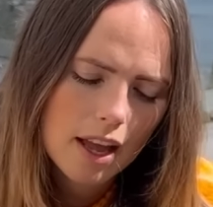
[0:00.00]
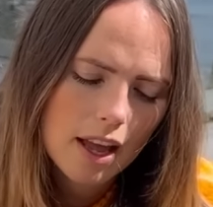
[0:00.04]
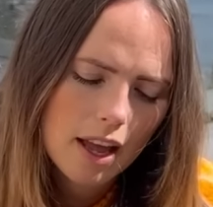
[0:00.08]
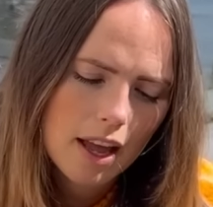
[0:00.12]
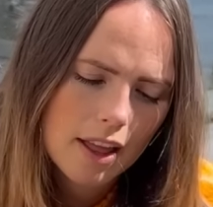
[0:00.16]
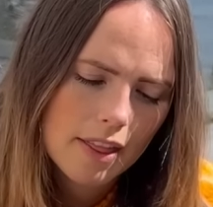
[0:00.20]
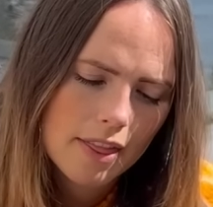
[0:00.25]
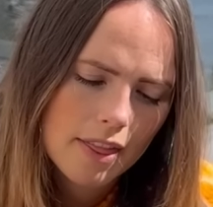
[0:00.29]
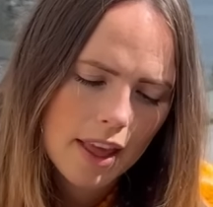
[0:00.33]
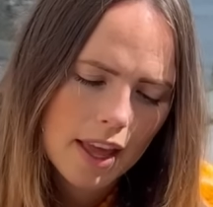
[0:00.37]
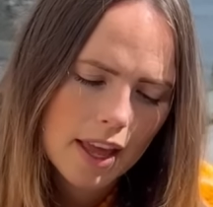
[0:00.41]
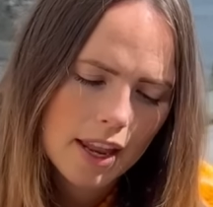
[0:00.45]

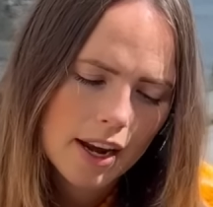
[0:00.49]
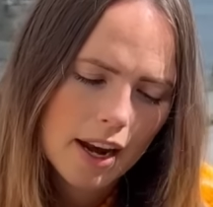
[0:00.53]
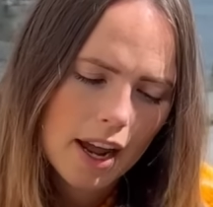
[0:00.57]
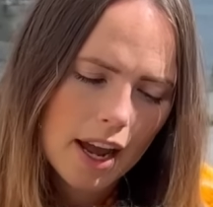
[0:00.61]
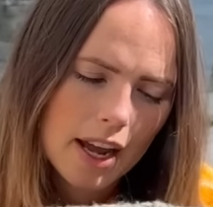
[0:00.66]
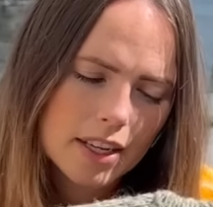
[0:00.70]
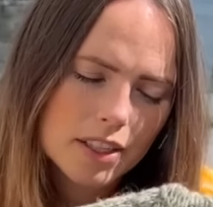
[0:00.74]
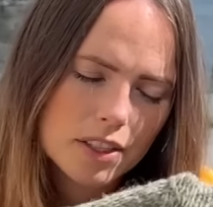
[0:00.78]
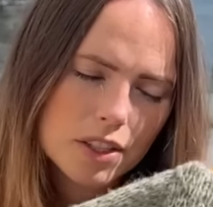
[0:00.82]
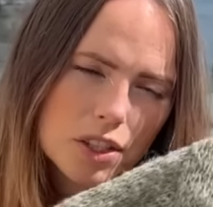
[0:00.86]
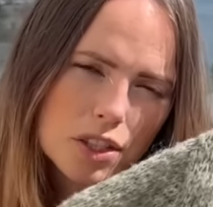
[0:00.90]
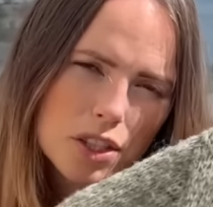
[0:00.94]
and then
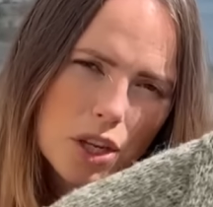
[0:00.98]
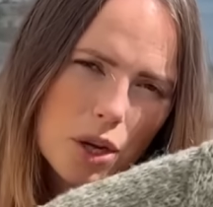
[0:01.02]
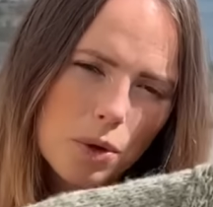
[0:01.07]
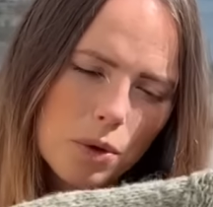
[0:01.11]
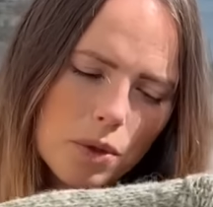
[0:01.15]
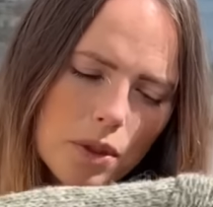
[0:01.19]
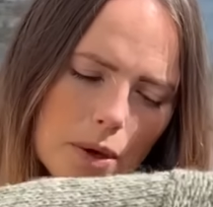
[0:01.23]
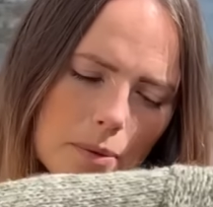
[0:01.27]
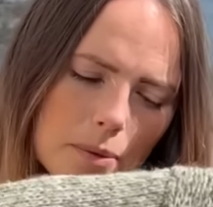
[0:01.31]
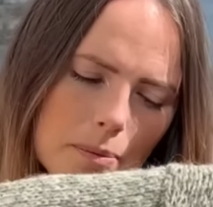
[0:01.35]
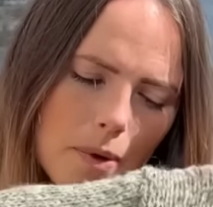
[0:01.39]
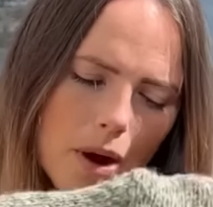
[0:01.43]
I sewed
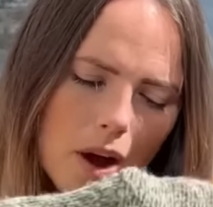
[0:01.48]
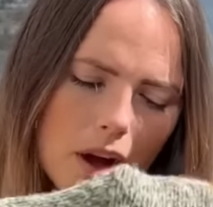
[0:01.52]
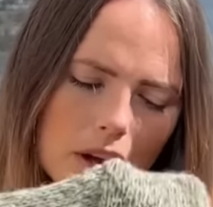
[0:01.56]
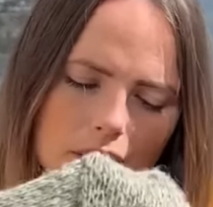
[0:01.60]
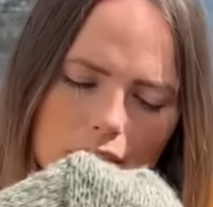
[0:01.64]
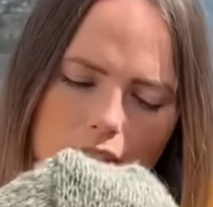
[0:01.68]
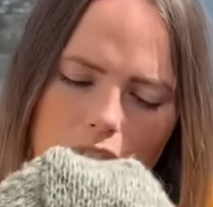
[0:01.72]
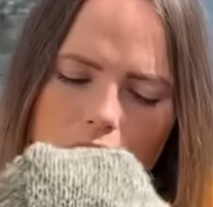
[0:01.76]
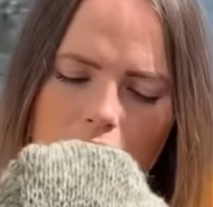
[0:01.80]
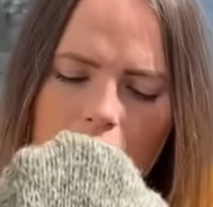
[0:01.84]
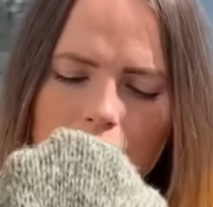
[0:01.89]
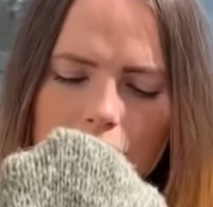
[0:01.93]
them
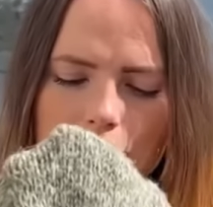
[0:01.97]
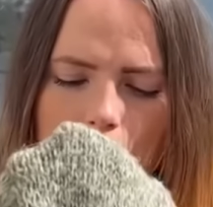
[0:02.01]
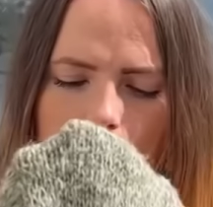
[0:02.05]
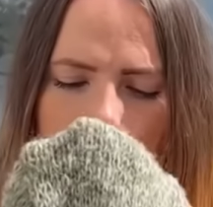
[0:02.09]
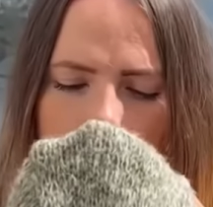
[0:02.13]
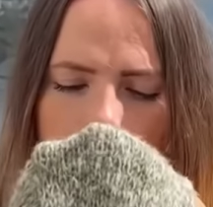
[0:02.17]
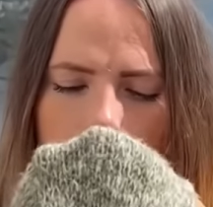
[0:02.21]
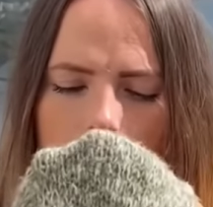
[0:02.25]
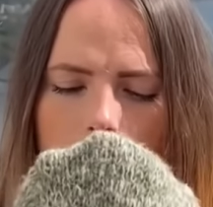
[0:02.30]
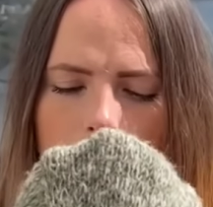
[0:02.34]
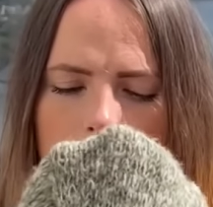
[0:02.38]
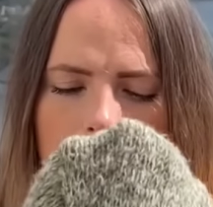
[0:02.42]
onto
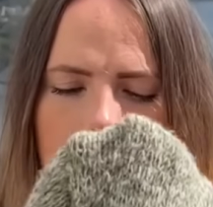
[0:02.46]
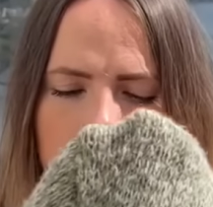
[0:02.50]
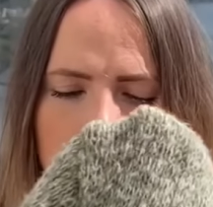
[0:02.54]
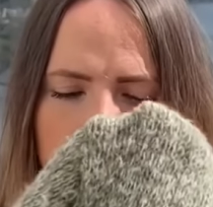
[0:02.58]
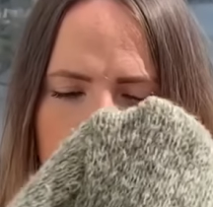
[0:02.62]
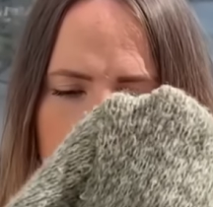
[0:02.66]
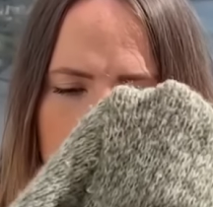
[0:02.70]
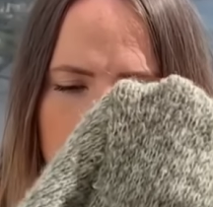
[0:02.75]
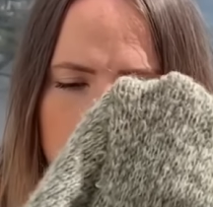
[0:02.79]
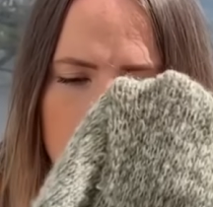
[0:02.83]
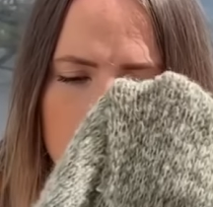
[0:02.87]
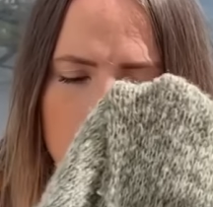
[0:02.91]

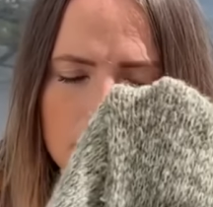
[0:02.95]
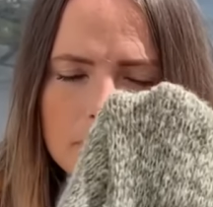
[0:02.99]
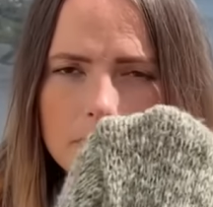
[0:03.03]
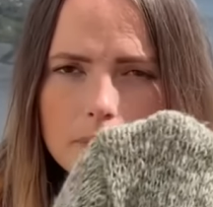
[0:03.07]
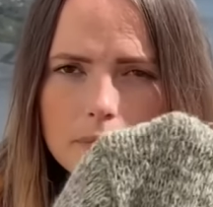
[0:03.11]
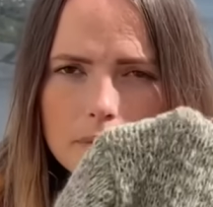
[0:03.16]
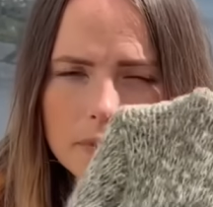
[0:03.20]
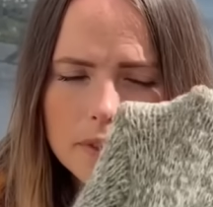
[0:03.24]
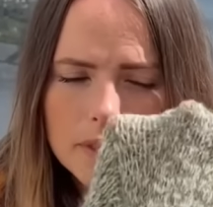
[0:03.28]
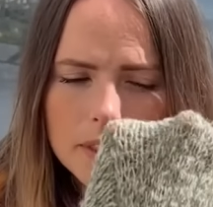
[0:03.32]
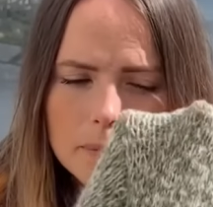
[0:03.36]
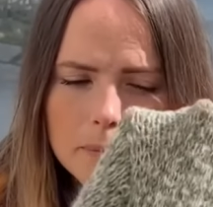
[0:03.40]

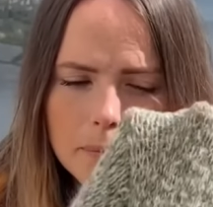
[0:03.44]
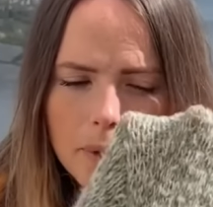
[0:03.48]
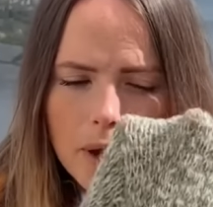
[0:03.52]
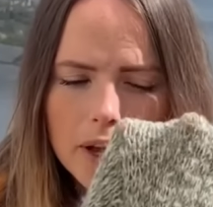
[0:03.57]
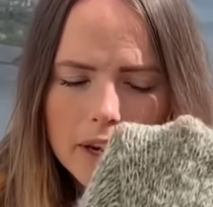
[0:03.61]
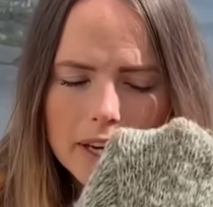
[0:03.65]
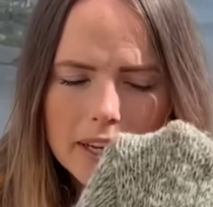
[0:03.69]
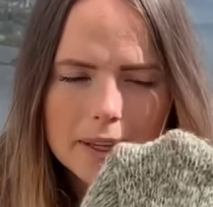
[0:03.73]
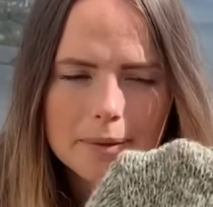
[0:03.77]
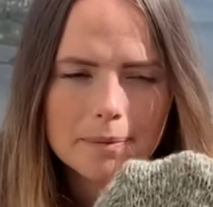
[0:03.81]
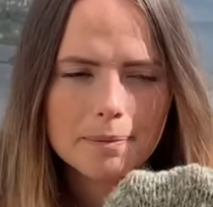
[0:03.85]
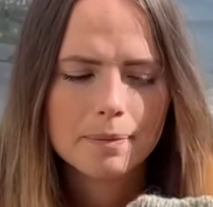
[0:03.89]
the
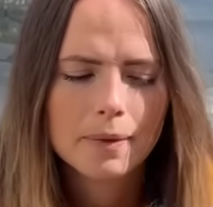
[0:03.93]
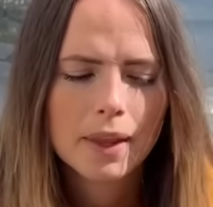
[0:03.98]
body.